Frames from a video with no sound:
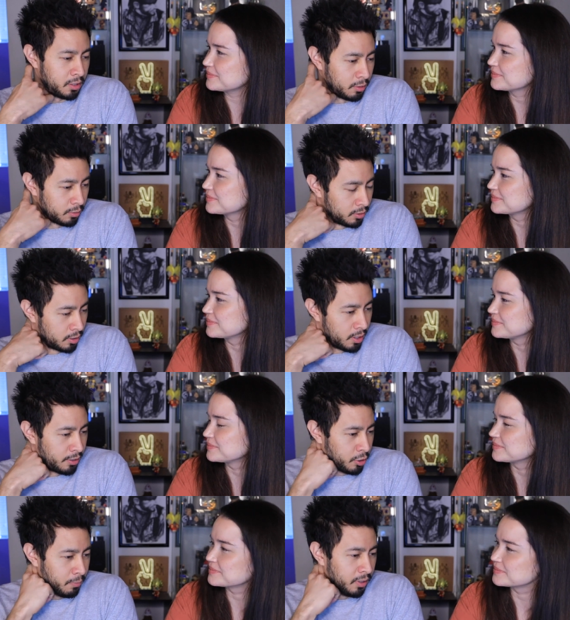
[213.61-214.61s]
Speaker 1: you know lo
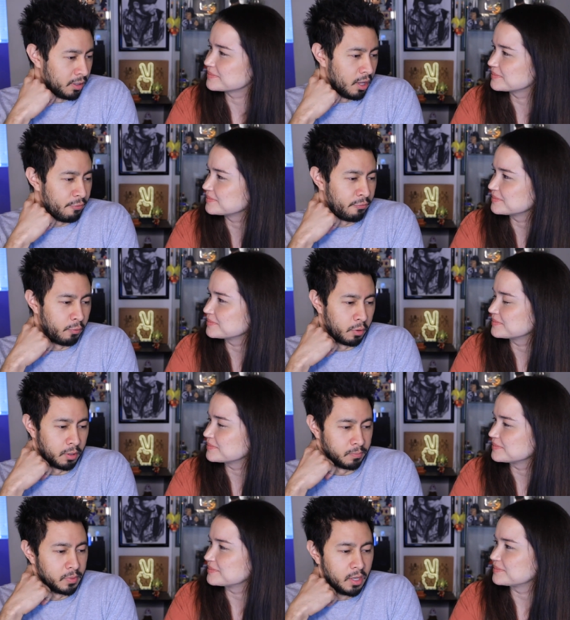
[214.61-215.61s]
human love
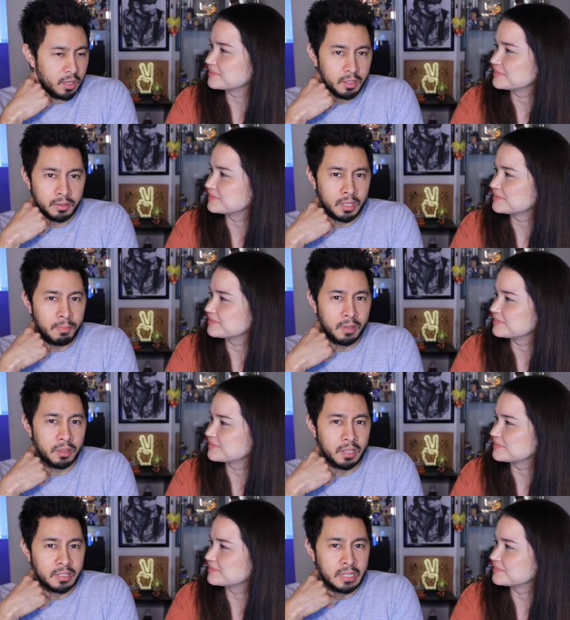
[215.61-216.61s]
for keeping
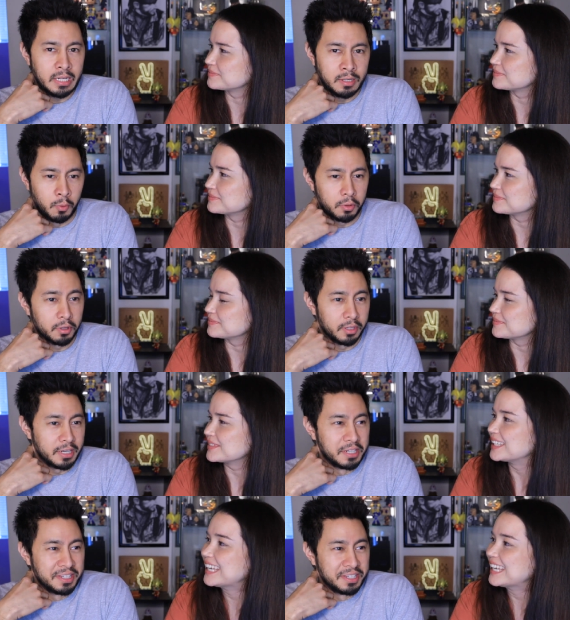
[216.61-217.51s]
things neat and orderly.